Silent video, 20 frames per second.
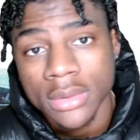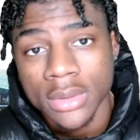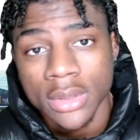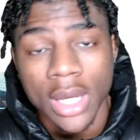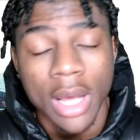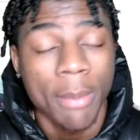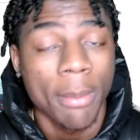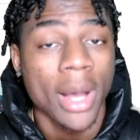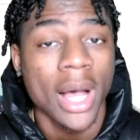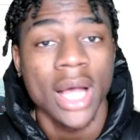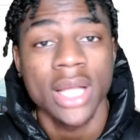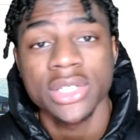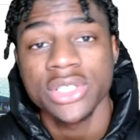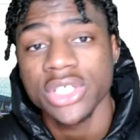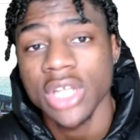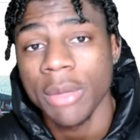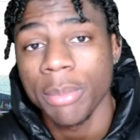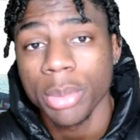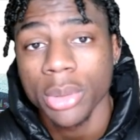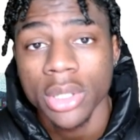Iman
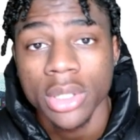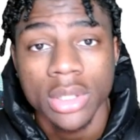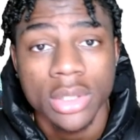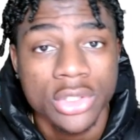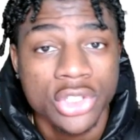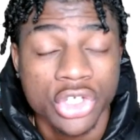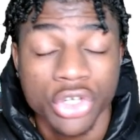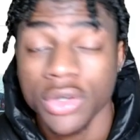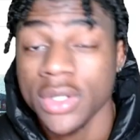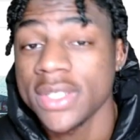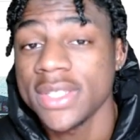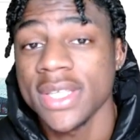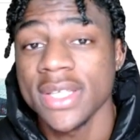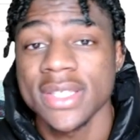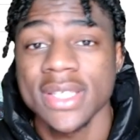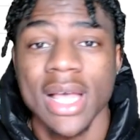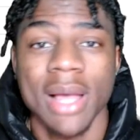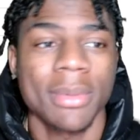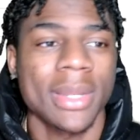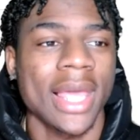Shumpert, Tristan
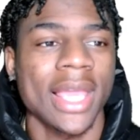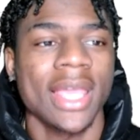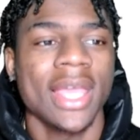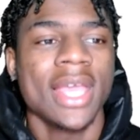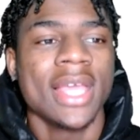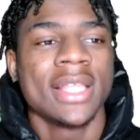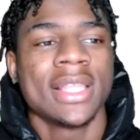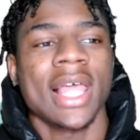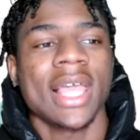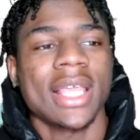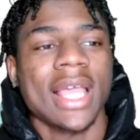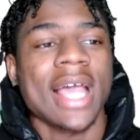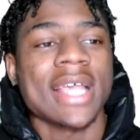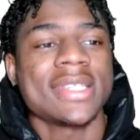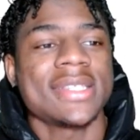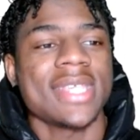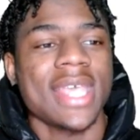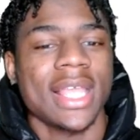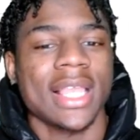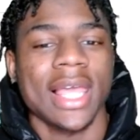Thompson. Like, like I
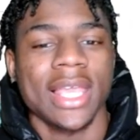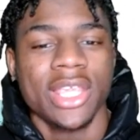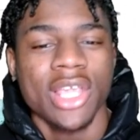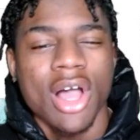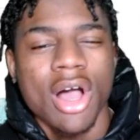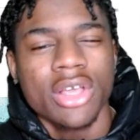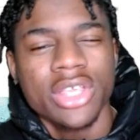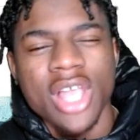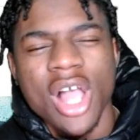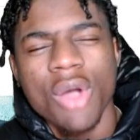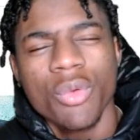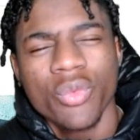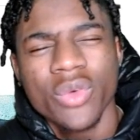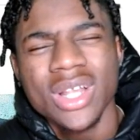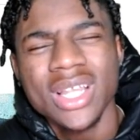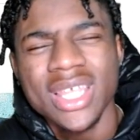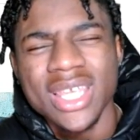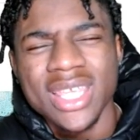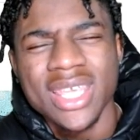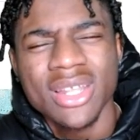said, like y'all, y'all
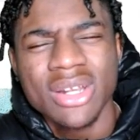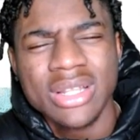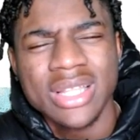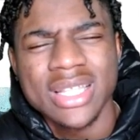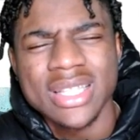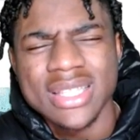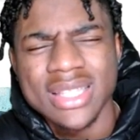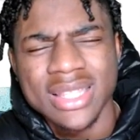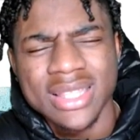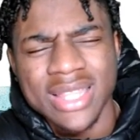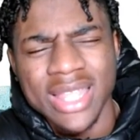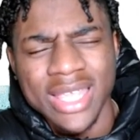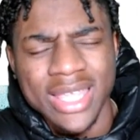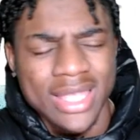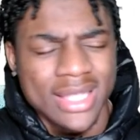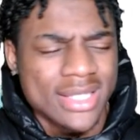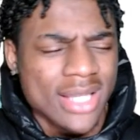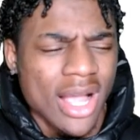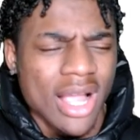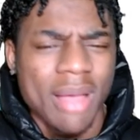really get on the, the,
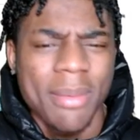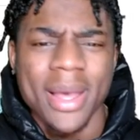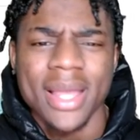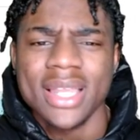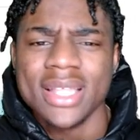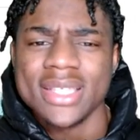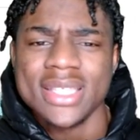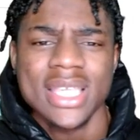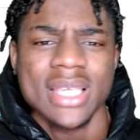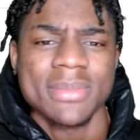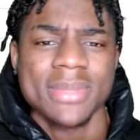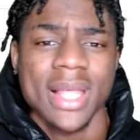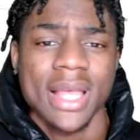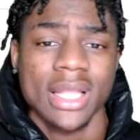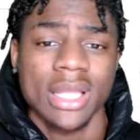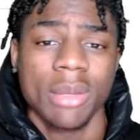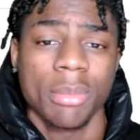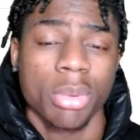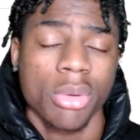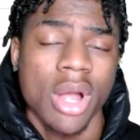talk about the teams like
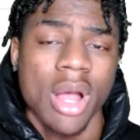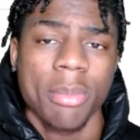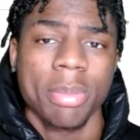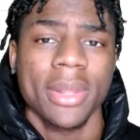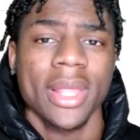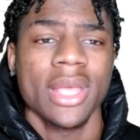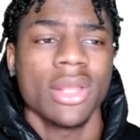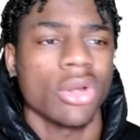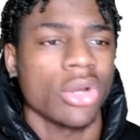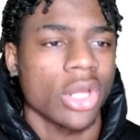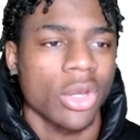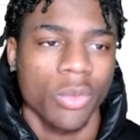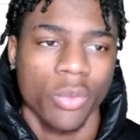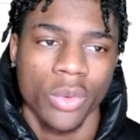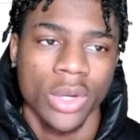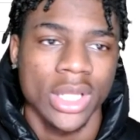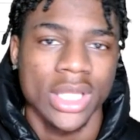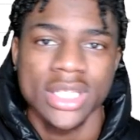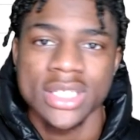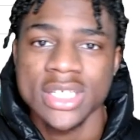LeBron playing on it.
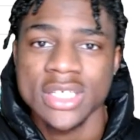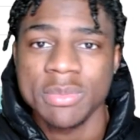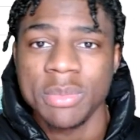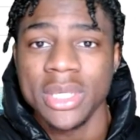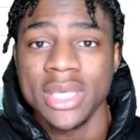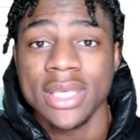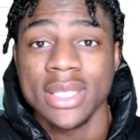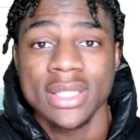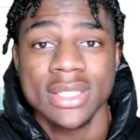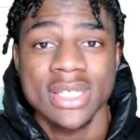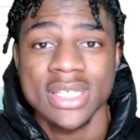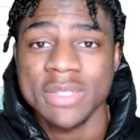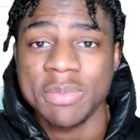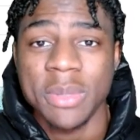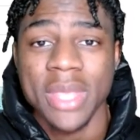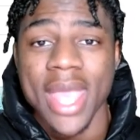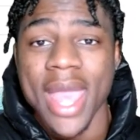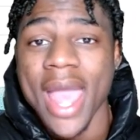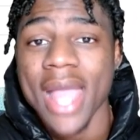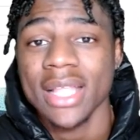Really, just be just
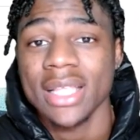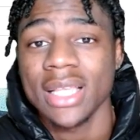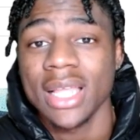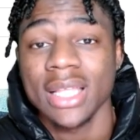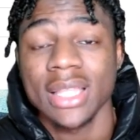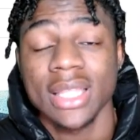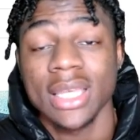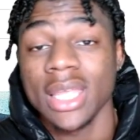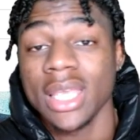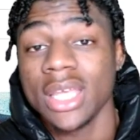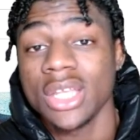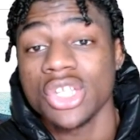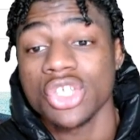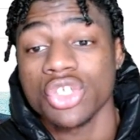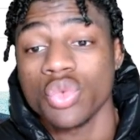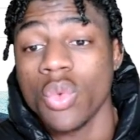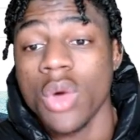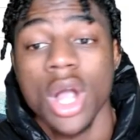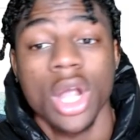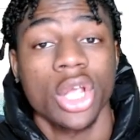be acting like the nigga
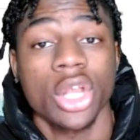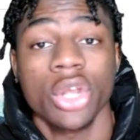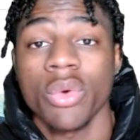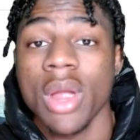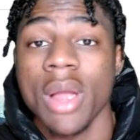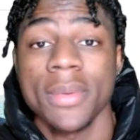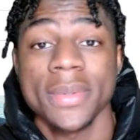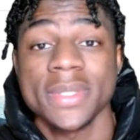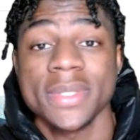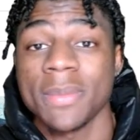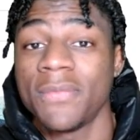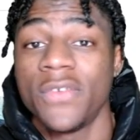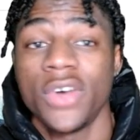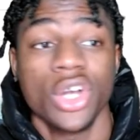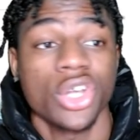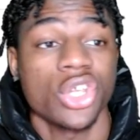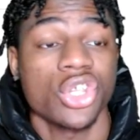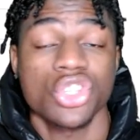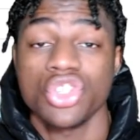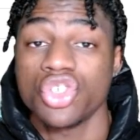just walking around with some
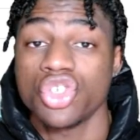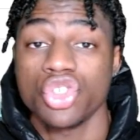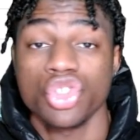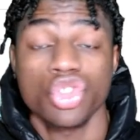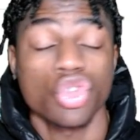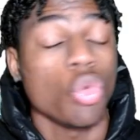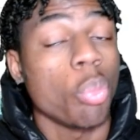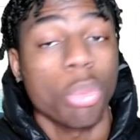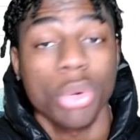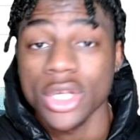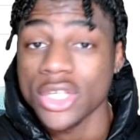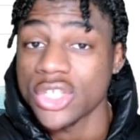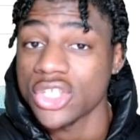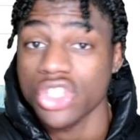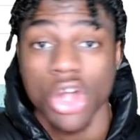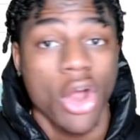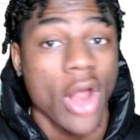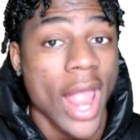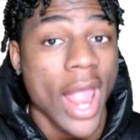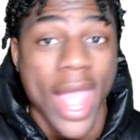fucking
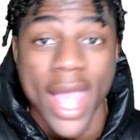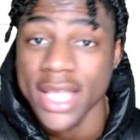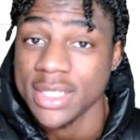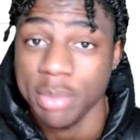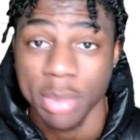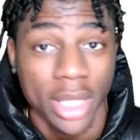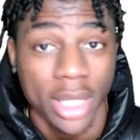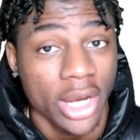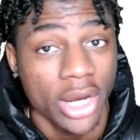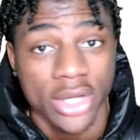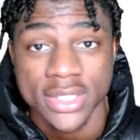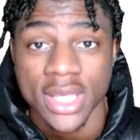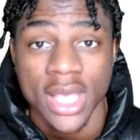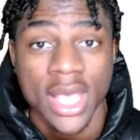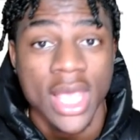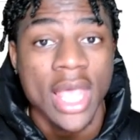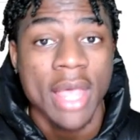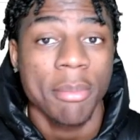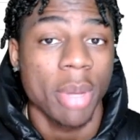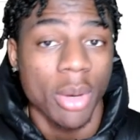superstar ass players.
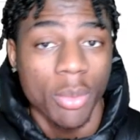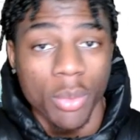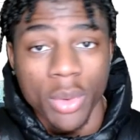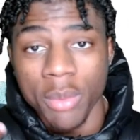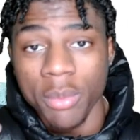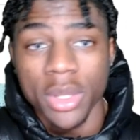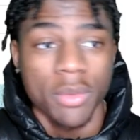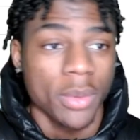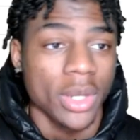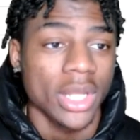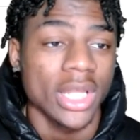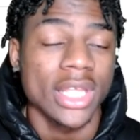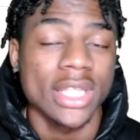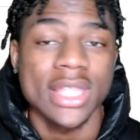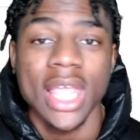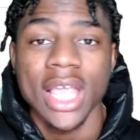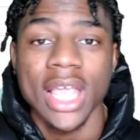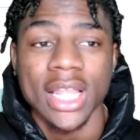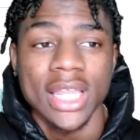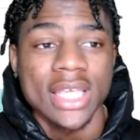But when we really
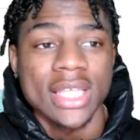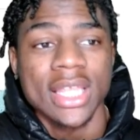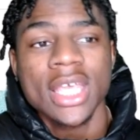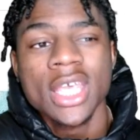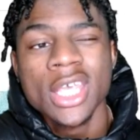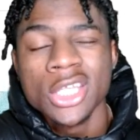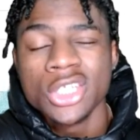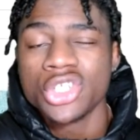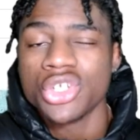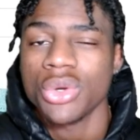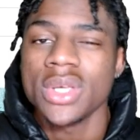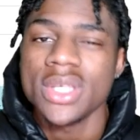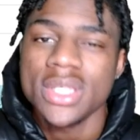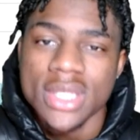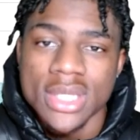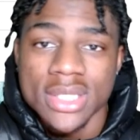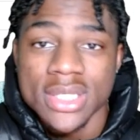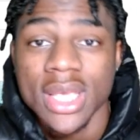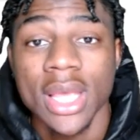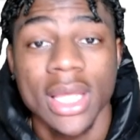think of the
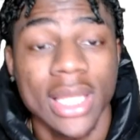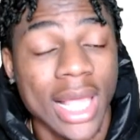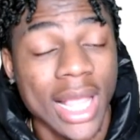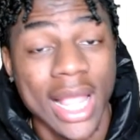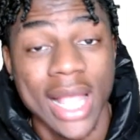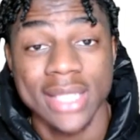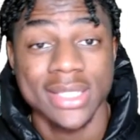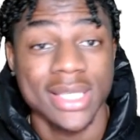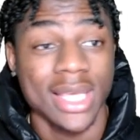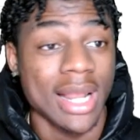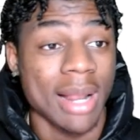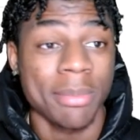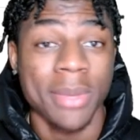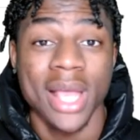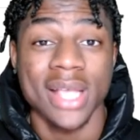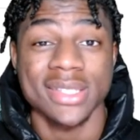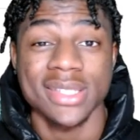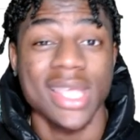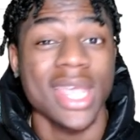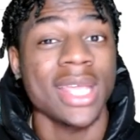Tristan, like I said, I'm
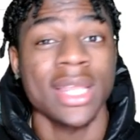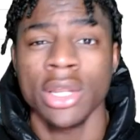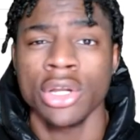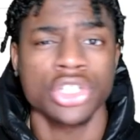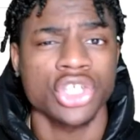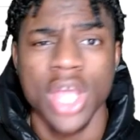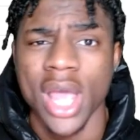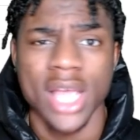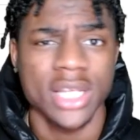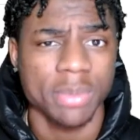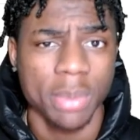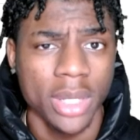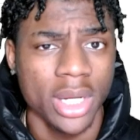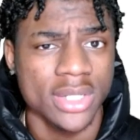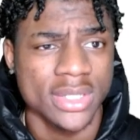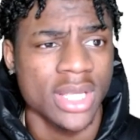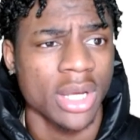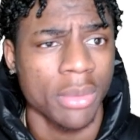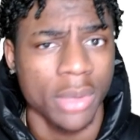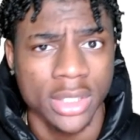not saying they're trash
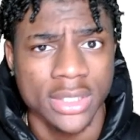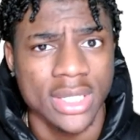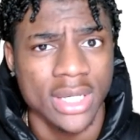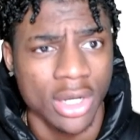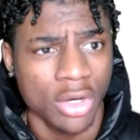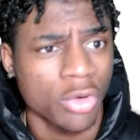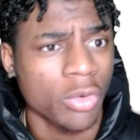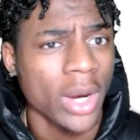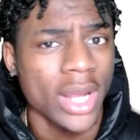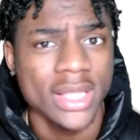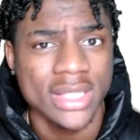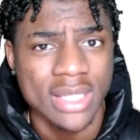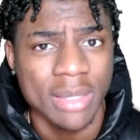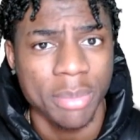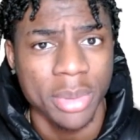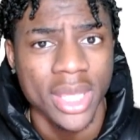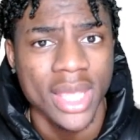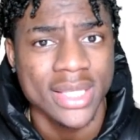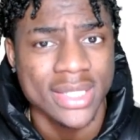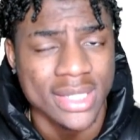players. They were great to
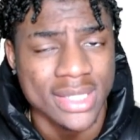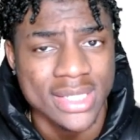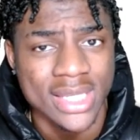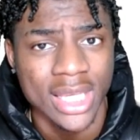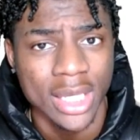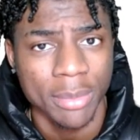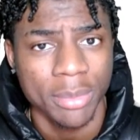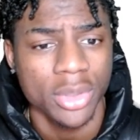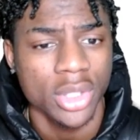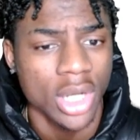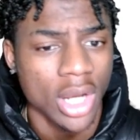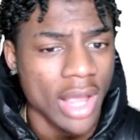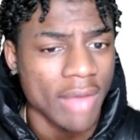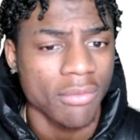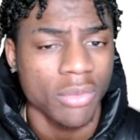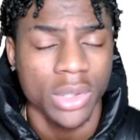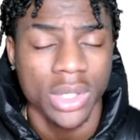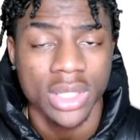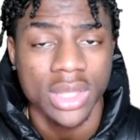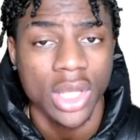be as a team. You know,
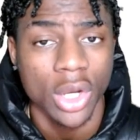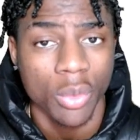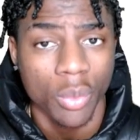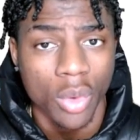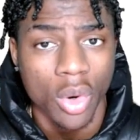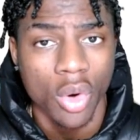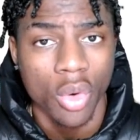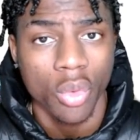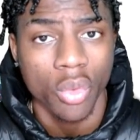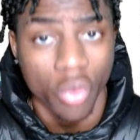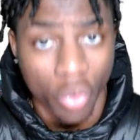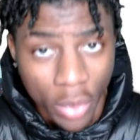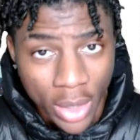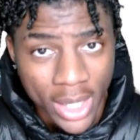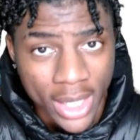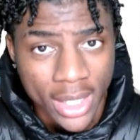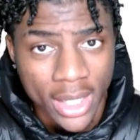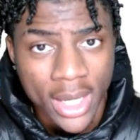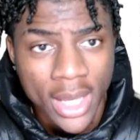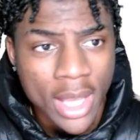everyone did their role,
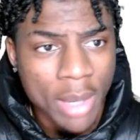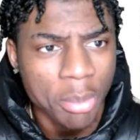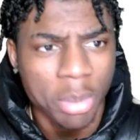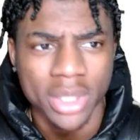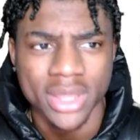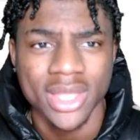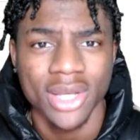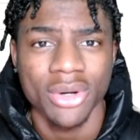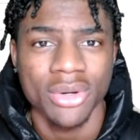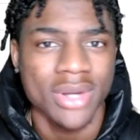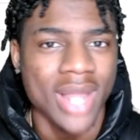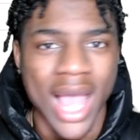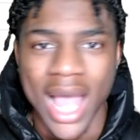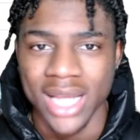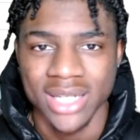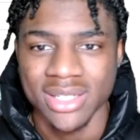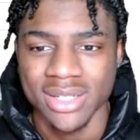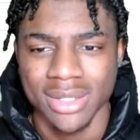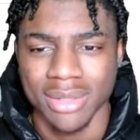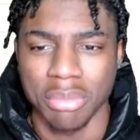great, but they're
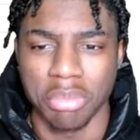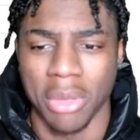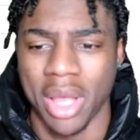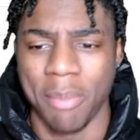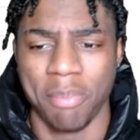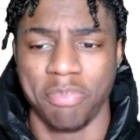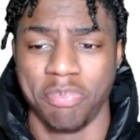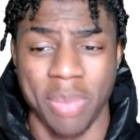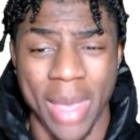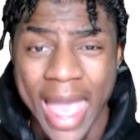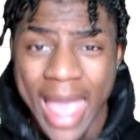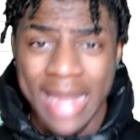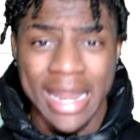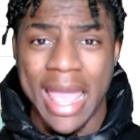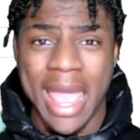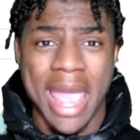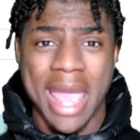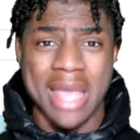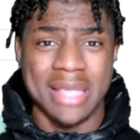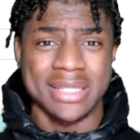not a
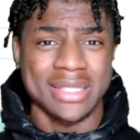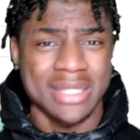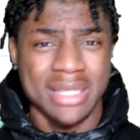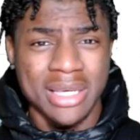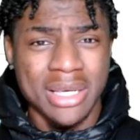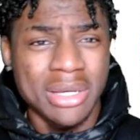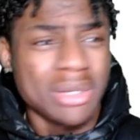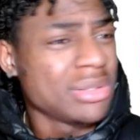badass.